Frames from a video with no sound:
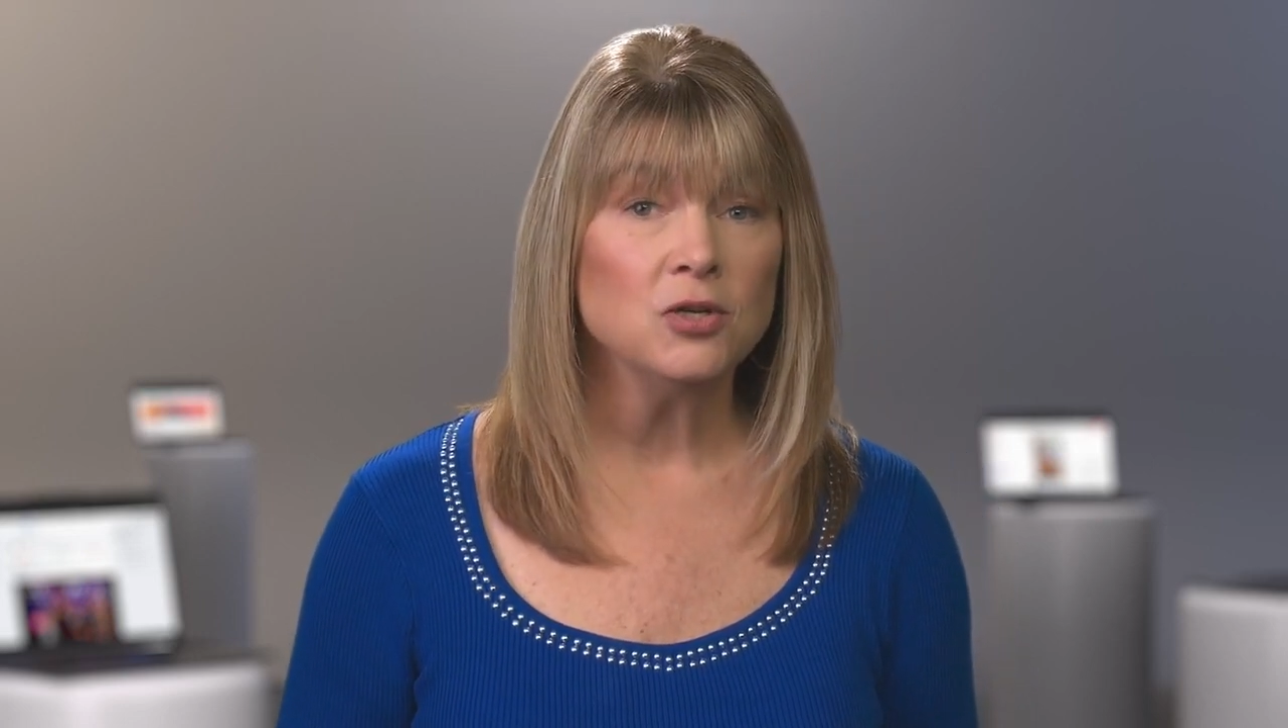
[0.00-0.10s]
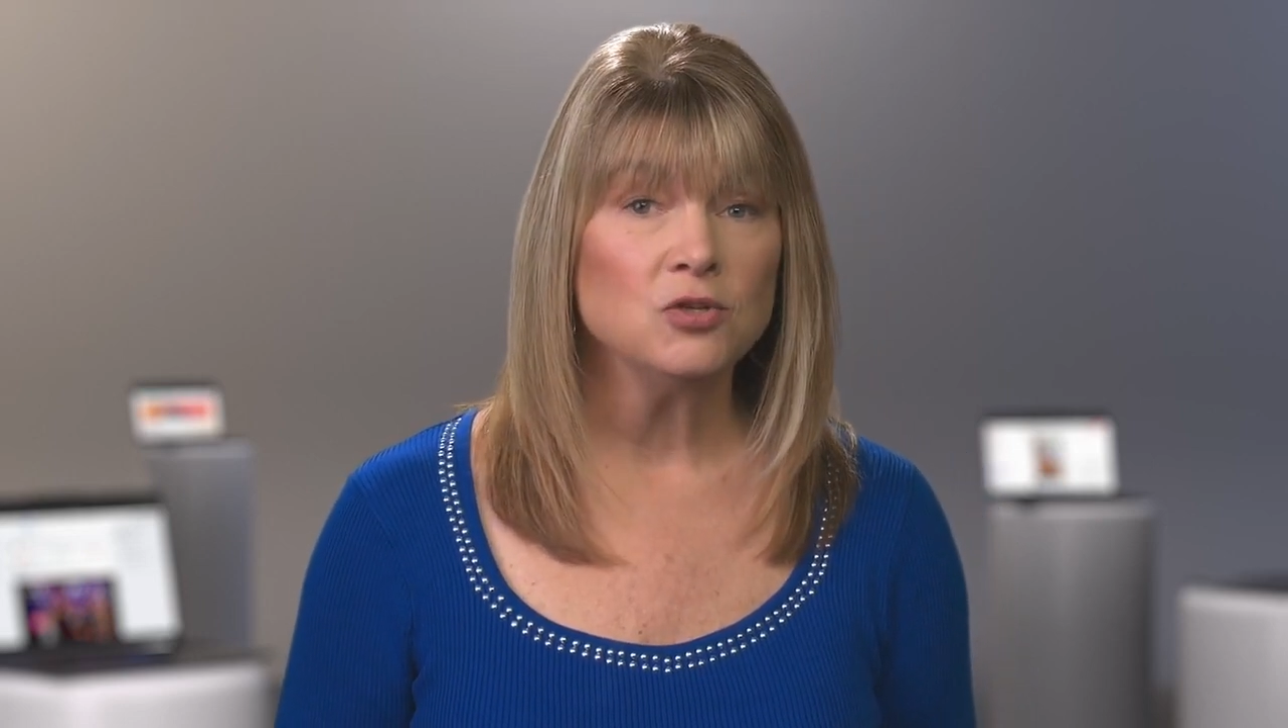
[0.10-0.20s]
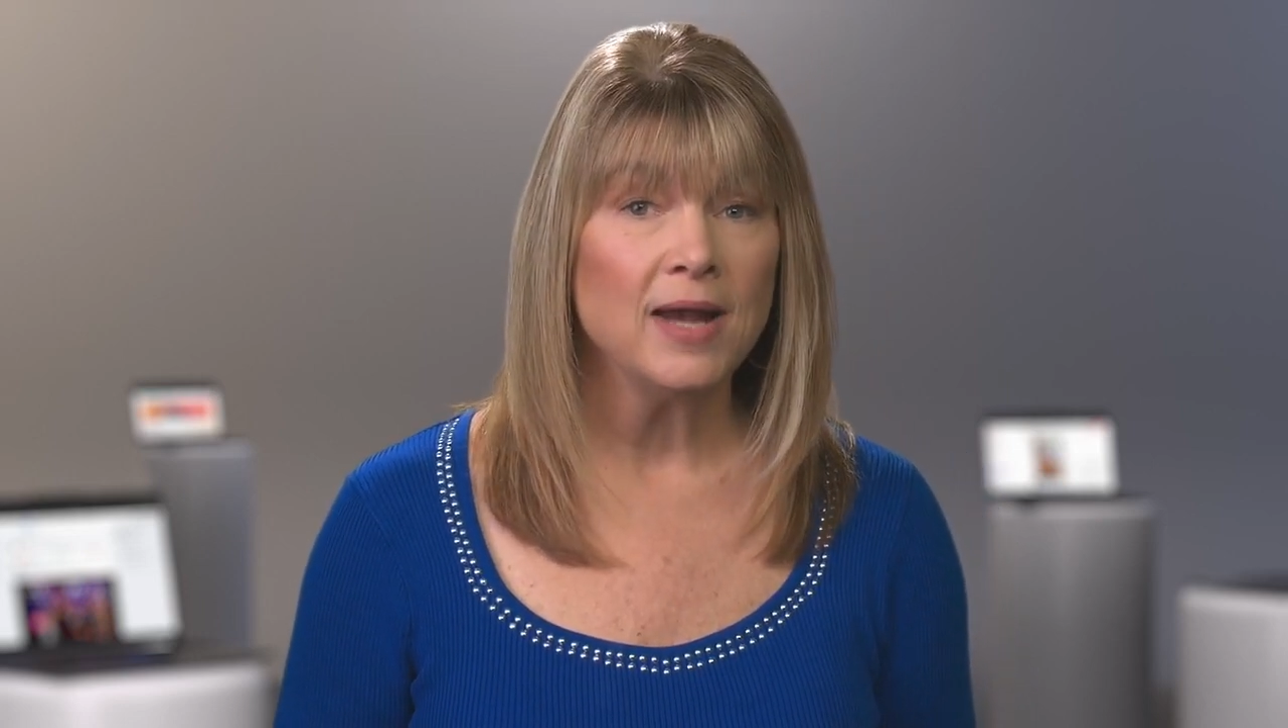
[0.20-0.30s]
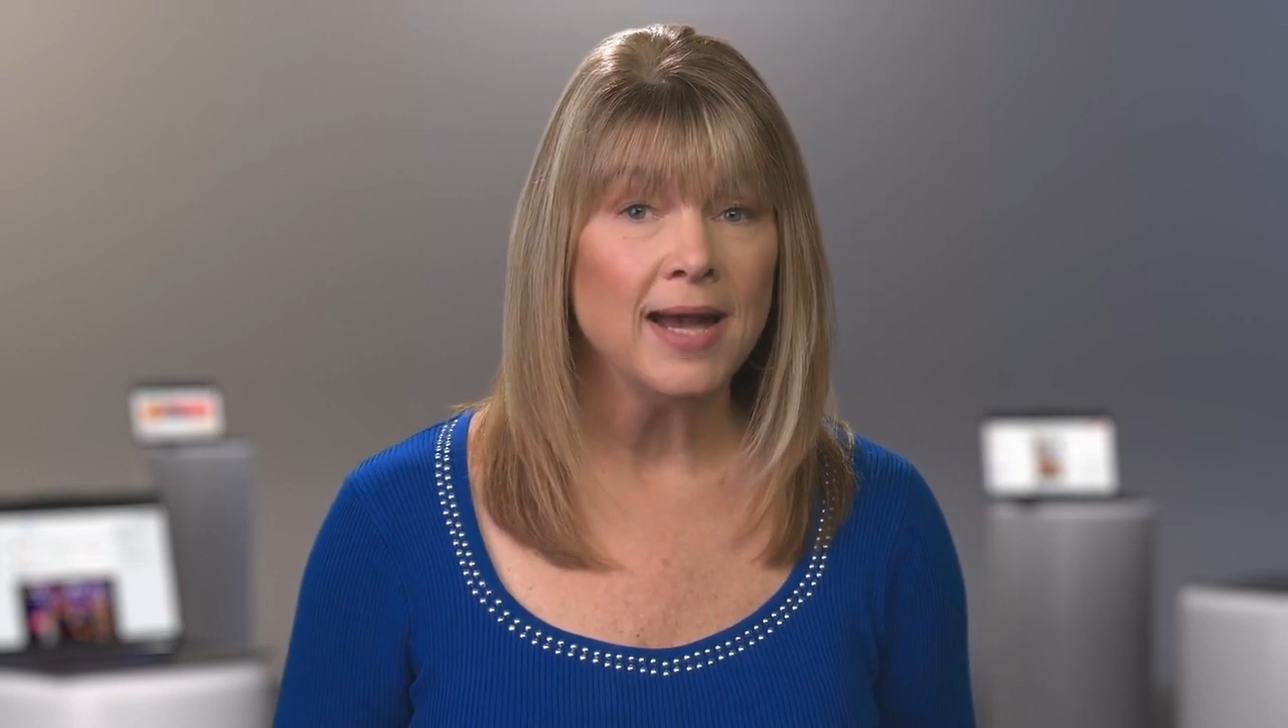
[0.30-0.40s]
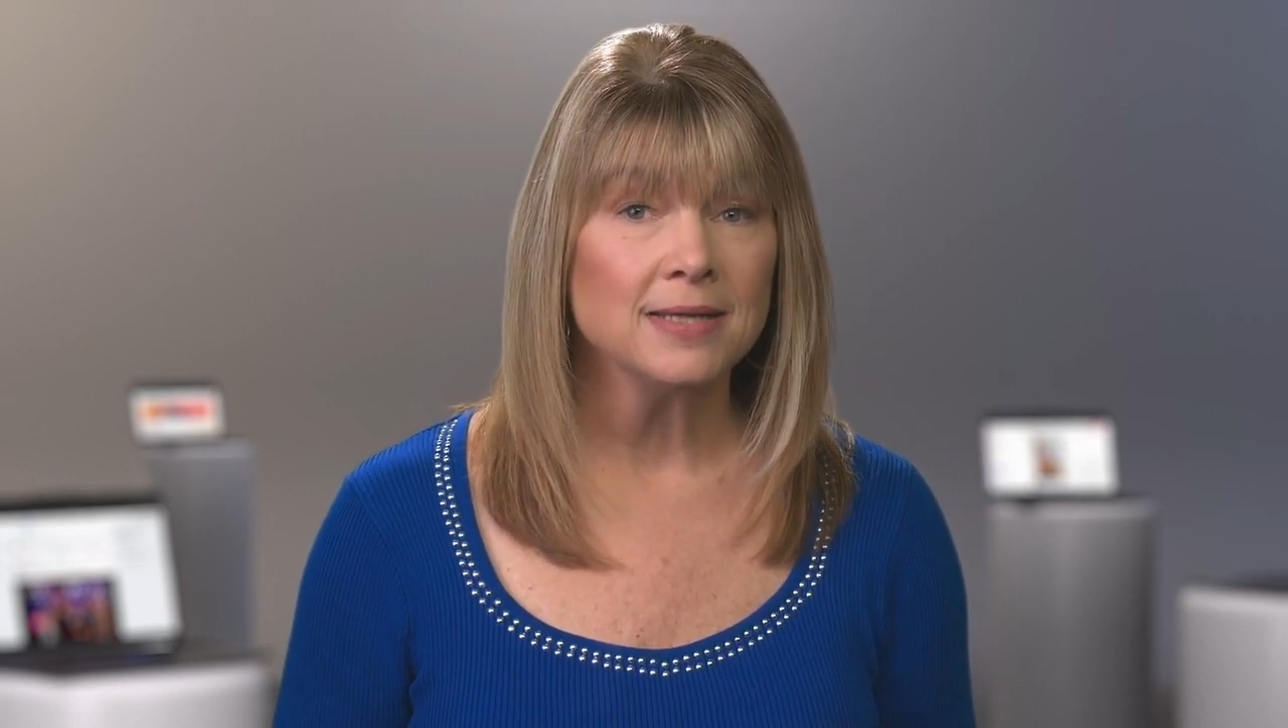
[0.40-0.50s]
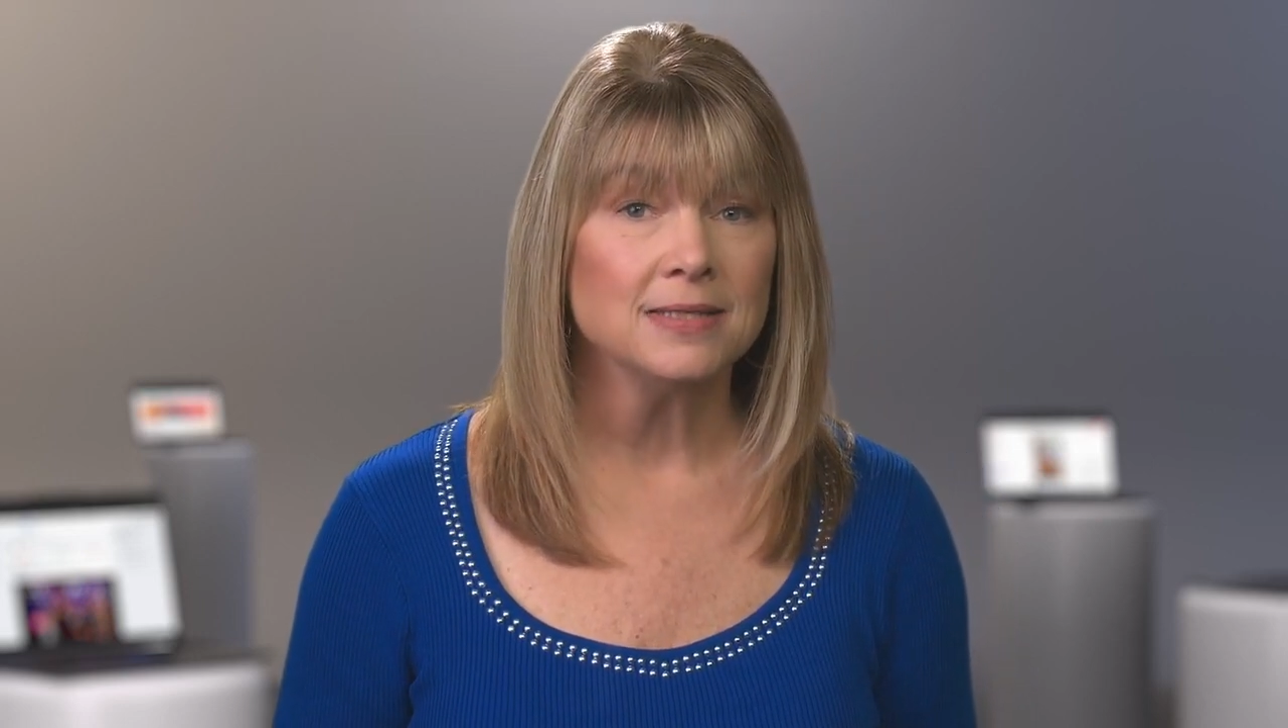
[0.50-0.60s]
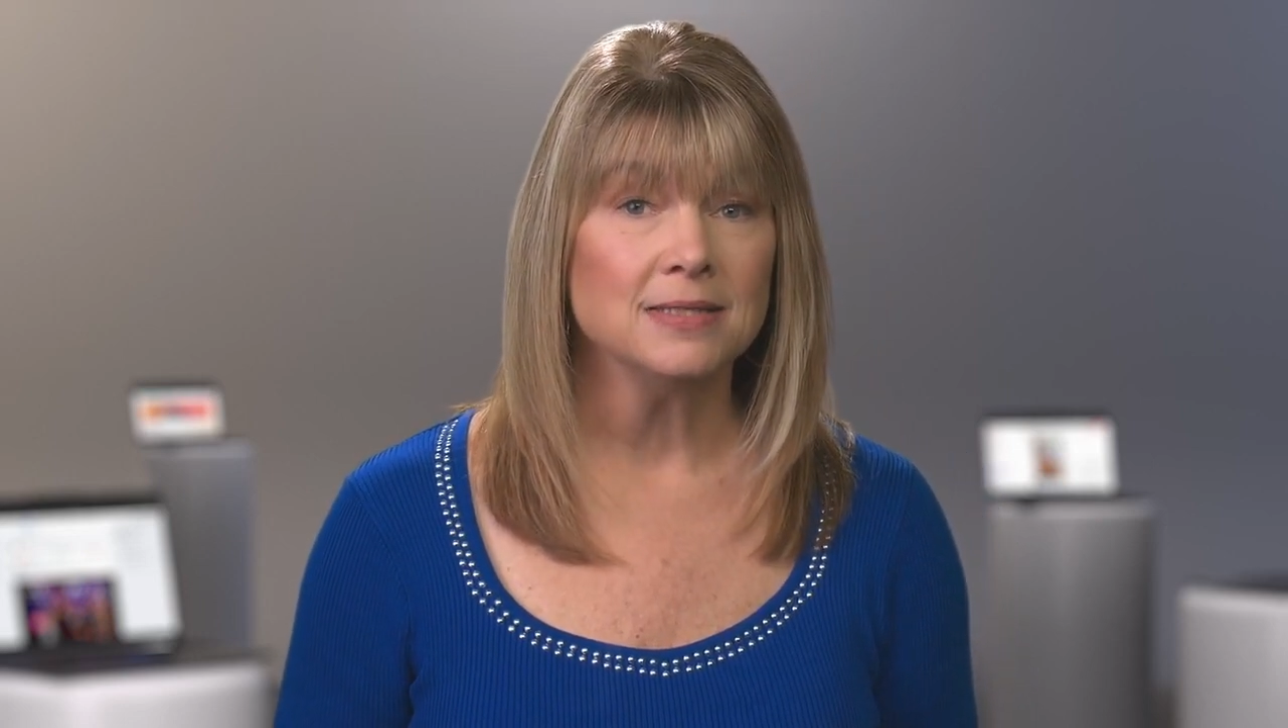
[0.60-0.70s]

their tracks